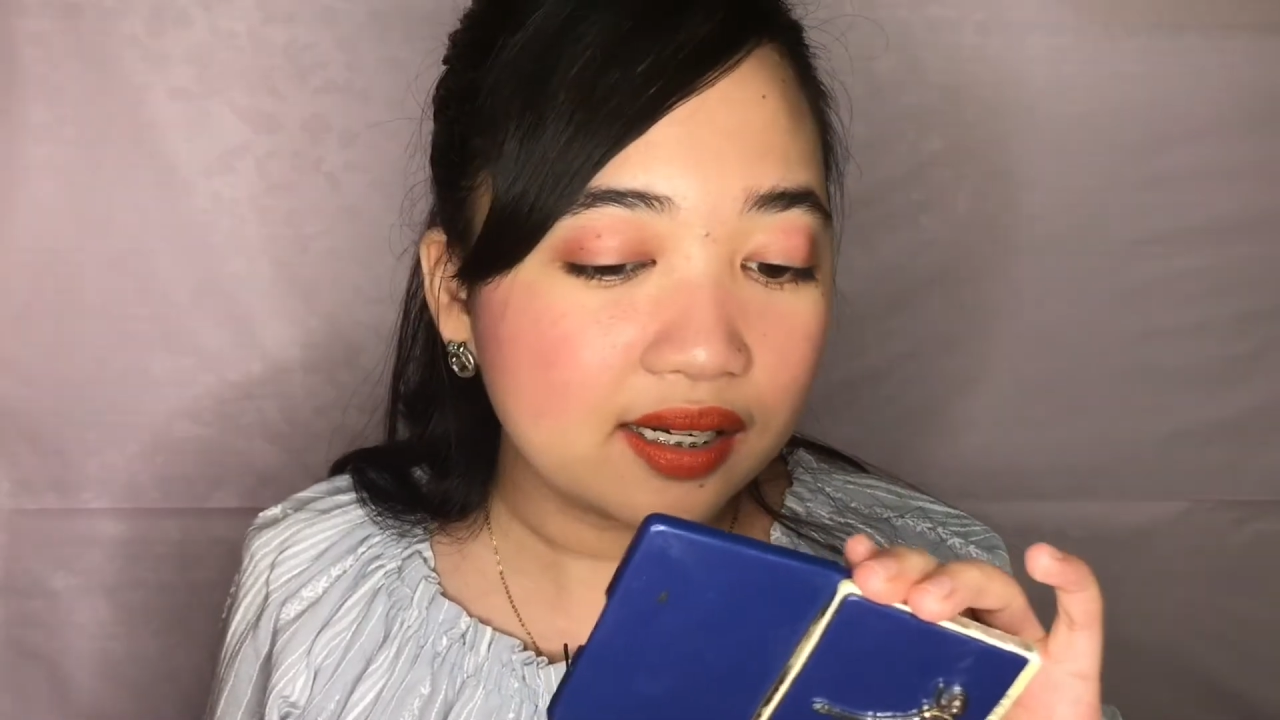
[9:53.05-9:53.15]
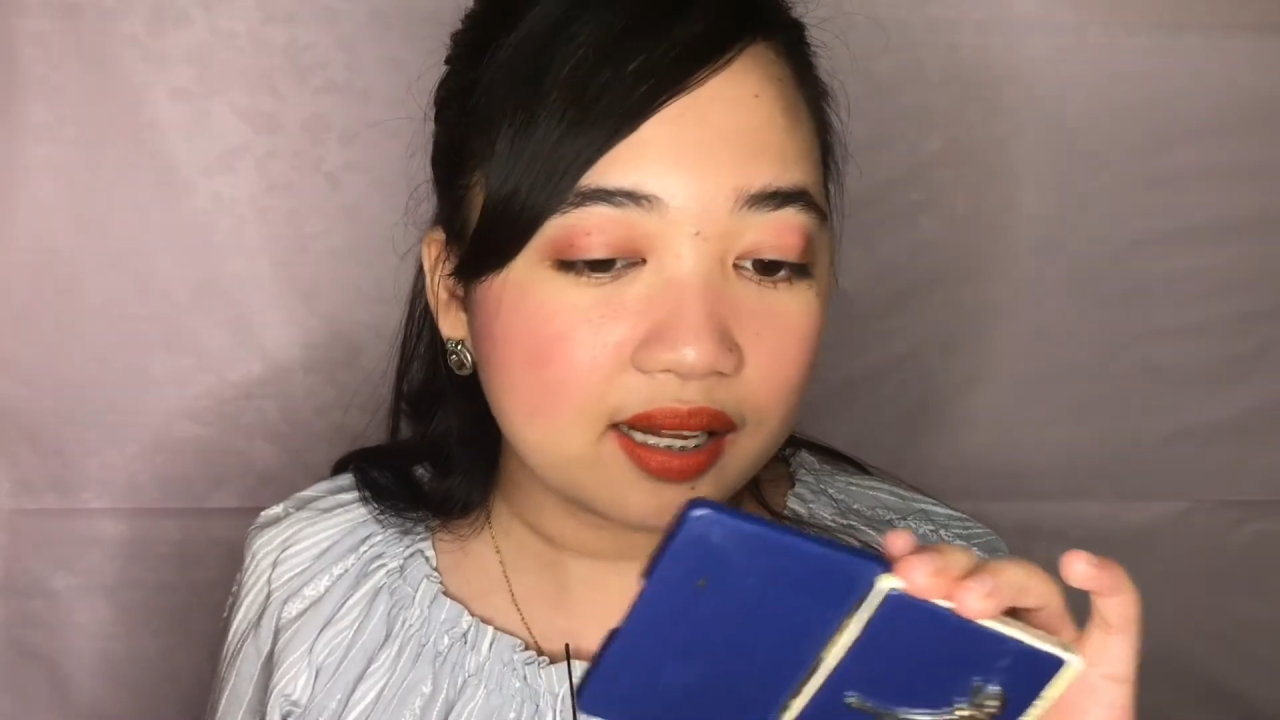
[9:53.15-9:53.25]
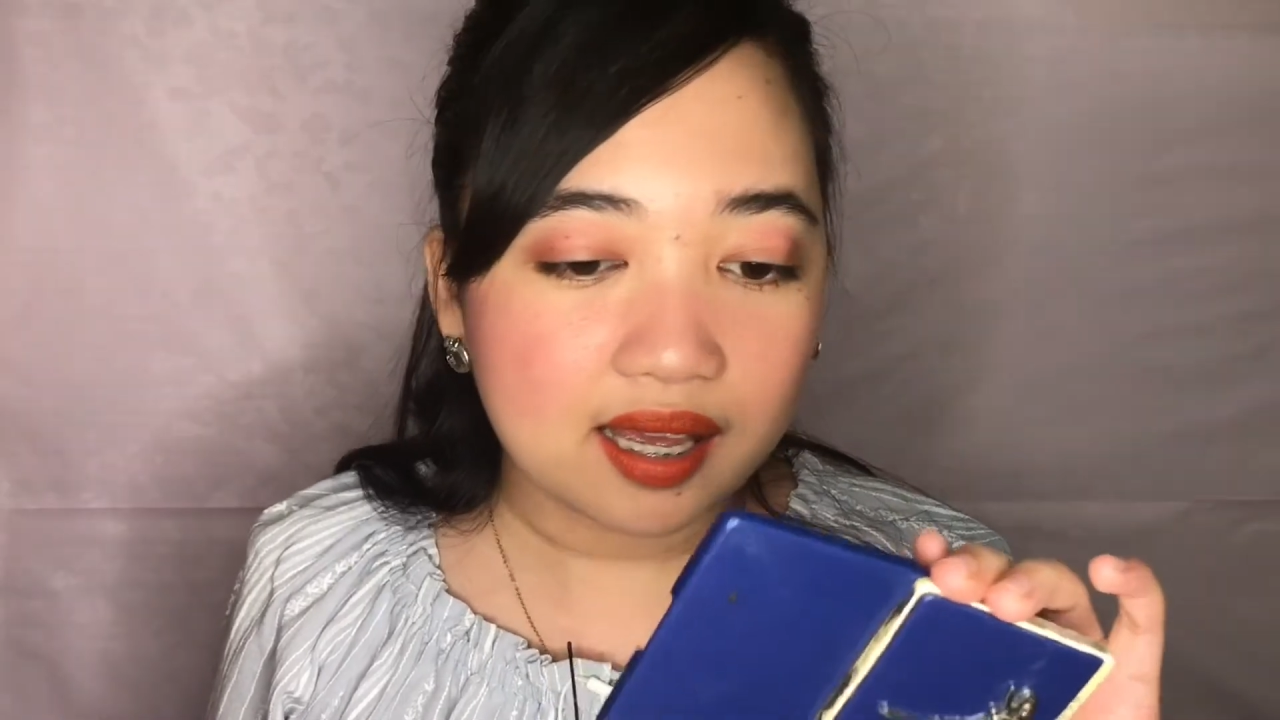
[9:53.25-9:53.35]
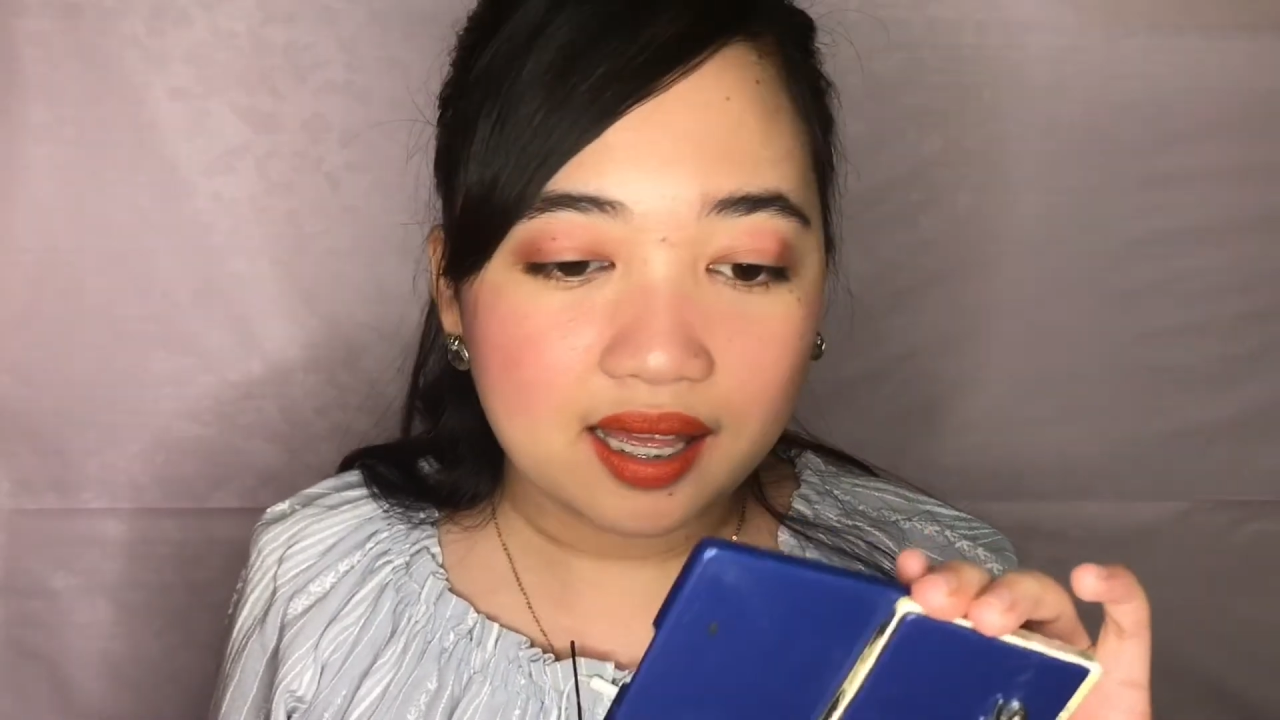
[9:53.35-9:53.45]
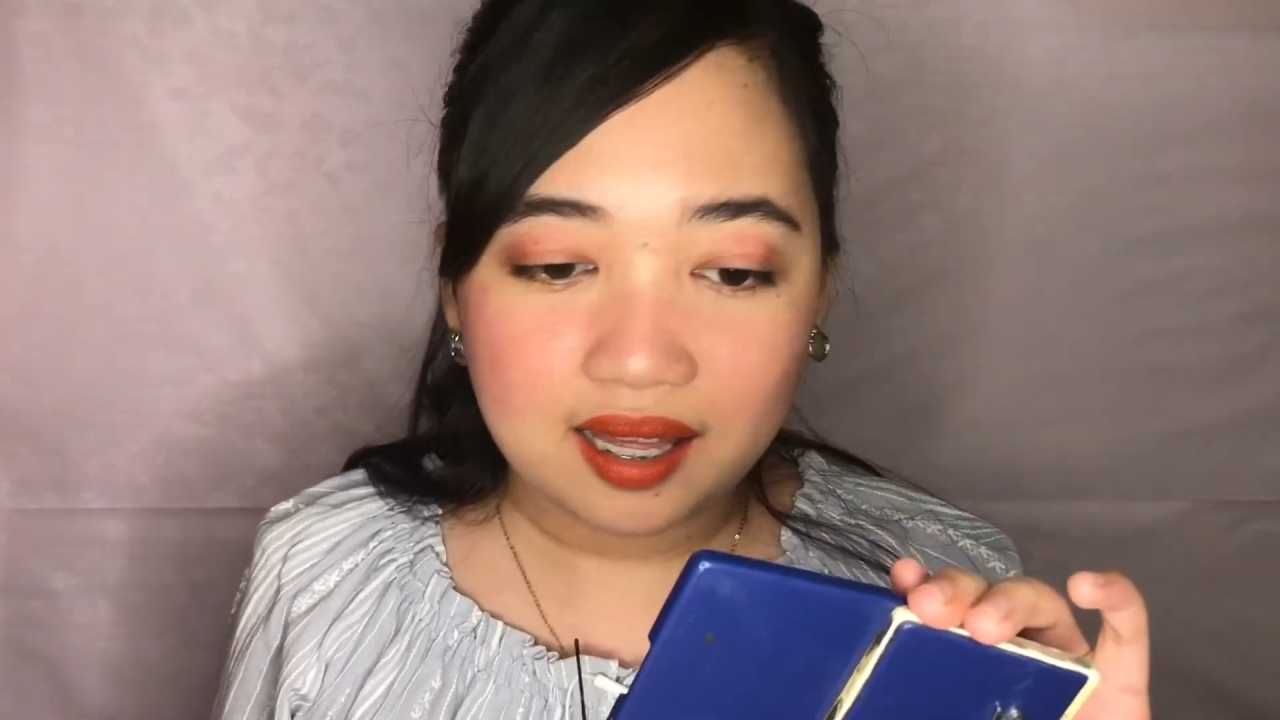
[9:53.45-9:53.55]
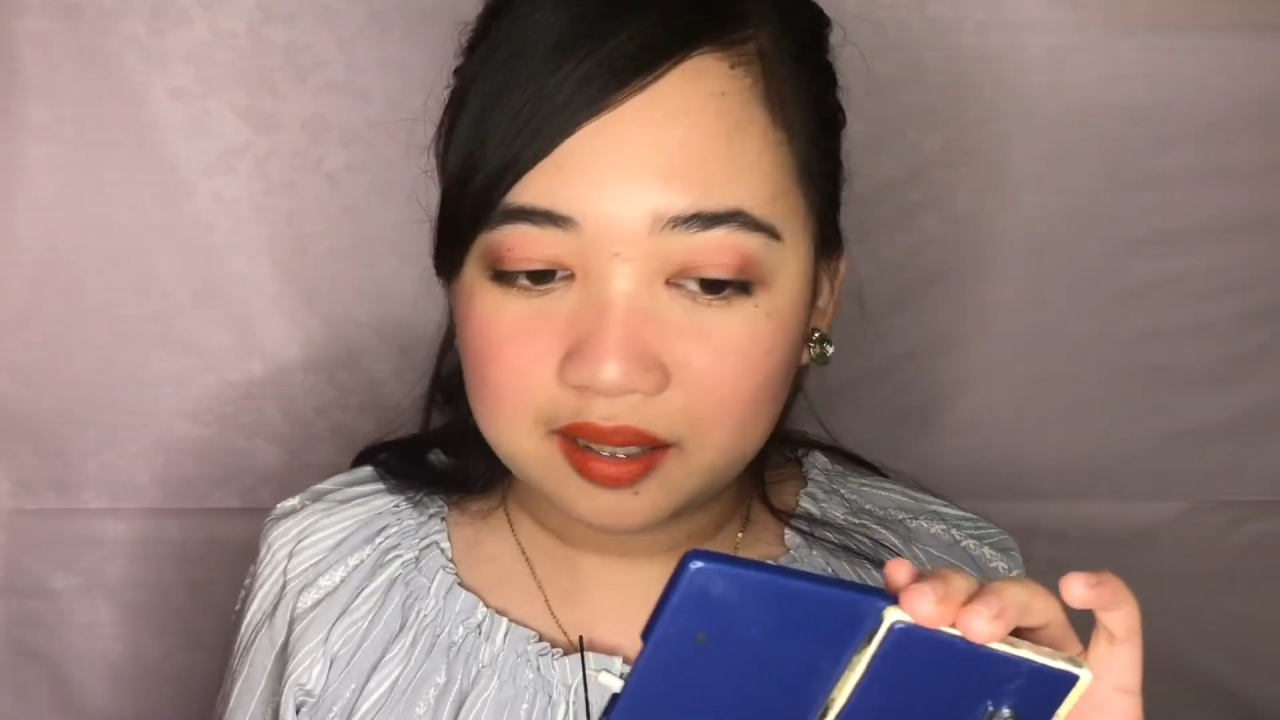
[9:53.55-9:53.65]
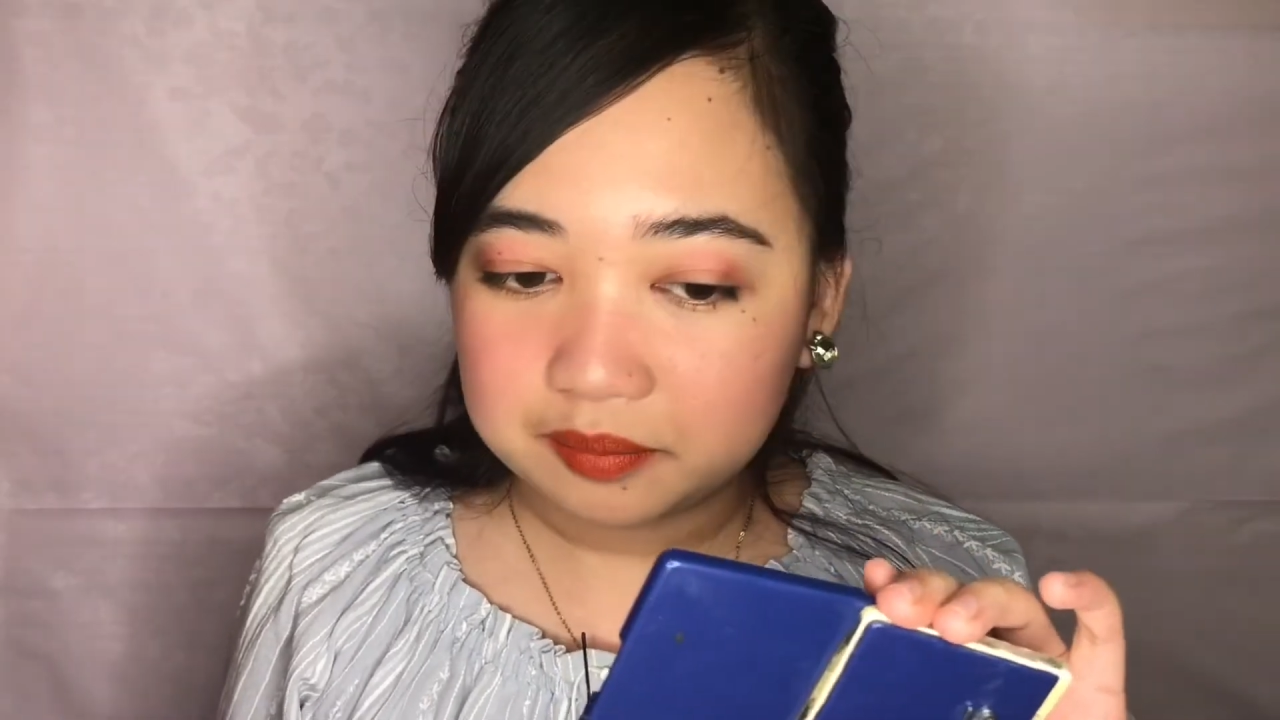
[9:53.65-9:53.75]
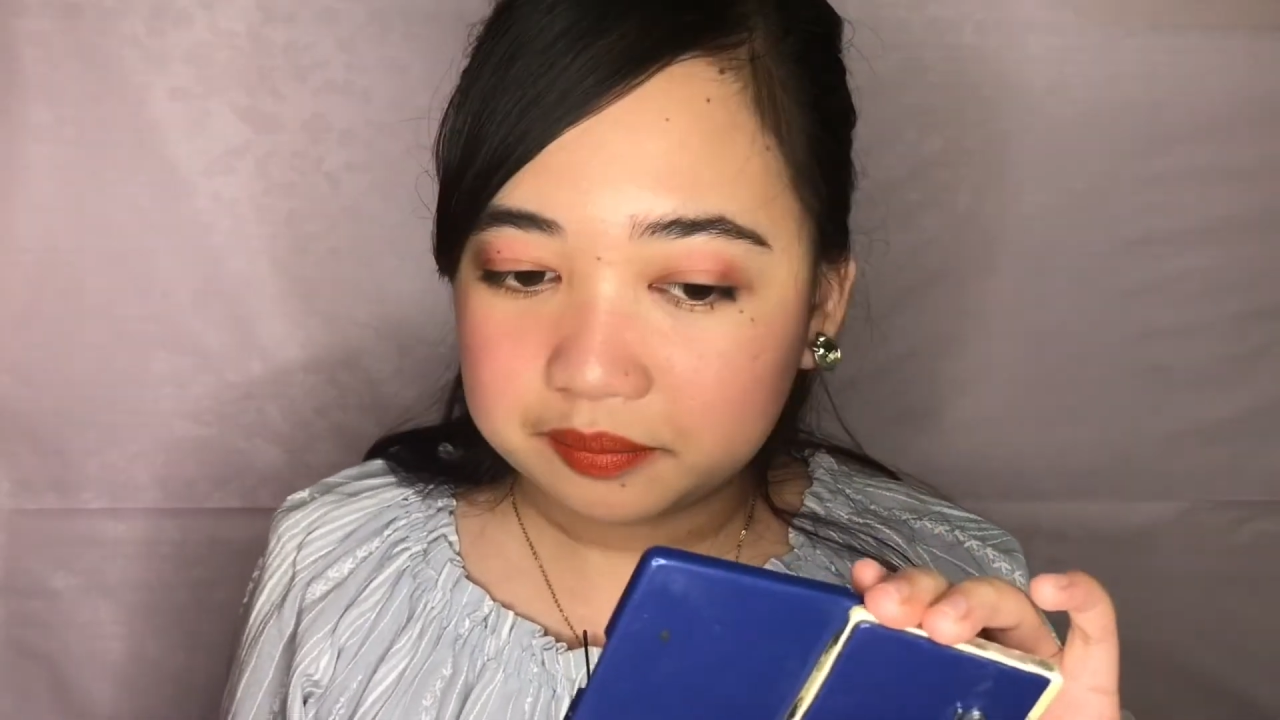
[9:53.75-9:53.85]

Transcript: na